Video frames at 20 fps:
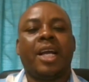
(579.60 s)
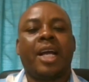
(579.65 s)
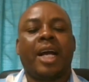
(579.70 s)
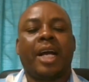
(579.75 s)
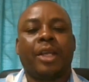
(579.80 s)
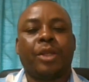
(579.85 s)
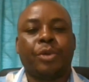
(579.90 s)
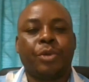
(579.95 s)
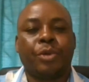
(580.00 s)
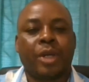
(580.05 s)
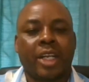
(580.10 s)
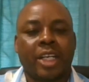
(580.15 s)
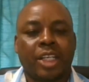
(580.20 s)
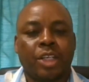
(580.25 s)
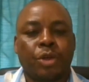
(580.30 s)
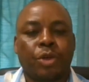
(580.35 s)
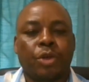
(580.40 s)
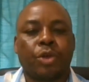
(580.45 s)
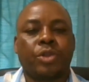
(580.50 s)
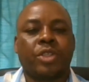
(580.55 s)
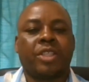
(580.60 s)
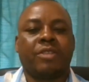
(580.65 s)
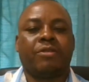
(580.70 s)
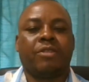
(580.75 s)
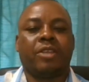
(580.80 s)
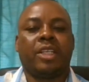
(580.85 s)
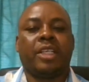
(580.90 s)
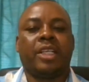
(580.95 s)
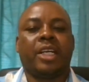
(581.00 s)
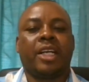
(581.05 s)
Are you an inclusive
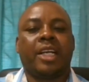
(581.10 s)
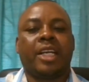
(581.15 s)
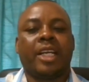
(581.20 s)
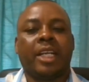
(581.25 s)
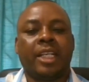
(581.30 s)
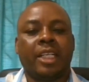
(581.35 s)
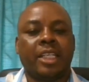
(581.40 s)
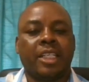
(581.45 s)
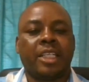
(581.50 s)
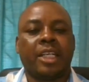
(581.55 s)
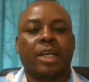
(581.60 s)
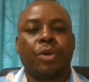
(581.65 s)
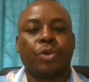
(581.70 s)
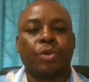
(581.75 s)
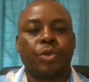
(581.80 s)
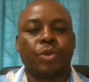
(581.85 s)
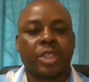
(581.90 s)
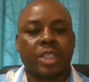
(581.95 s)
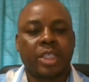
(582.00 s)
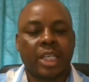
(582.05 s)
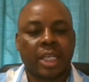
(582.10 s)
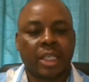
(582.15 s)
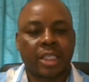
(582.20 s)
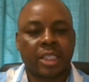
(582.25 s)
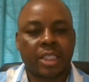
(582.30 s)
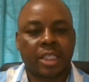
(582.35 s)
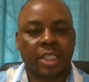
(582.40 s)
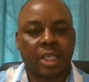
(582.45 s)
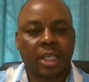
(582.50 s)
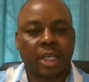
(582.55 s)
leader, a leader who
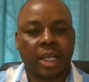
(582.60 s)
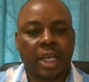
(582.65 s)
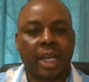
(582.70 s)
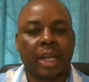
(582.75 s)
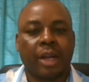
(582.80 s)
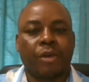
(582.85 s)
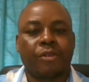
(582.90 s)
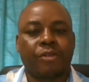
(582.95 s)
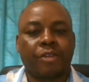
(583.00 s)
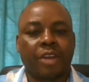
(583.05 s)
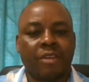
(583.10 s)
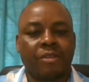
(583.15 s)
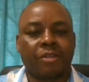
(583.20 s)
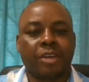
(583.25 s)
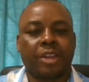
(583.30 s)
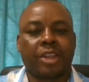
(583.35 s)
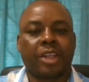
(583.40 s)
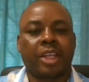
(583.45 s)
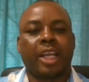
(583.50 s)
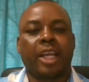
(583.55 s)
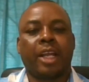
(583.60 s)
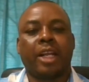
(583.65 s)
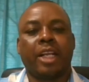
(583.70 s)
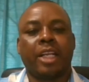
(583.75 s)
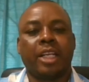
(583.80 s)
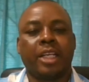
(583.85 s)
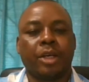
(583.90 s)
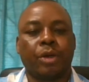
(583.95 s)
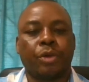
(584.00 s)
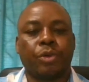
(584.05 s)
takes care of everything, a
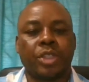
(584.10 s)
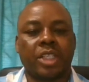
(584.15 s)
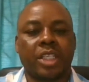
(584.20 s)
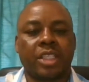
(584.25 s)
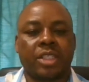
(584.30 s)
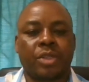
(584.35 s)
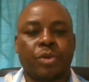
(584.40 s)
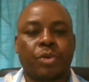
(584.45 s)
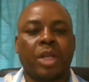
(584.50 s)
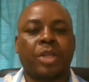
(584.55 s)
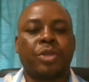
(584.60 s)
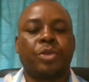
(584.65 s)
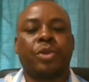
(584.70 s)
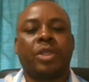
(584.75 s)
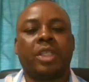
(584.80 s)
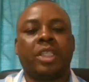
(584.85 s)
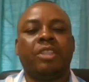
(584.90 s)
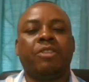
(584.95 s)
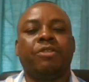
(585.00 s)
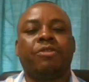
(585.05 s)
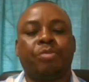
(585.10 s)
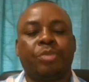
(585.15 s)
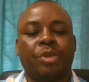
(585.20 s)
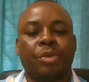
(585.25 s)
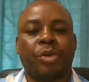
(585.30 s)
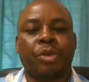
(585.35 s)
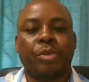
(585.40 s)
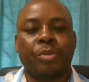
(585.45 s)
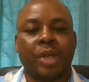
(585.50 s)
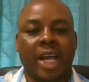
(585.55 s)
leader who doesn't want to leave
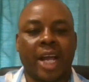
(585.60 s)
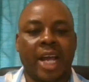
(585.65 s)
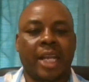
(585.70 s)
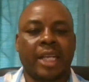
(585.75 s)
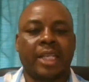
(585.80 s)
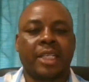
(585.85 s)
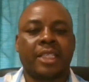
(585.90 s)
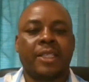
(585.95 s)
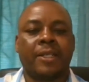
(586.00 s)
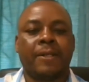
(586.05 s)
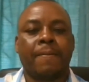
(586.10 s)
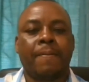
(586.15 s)
people behind?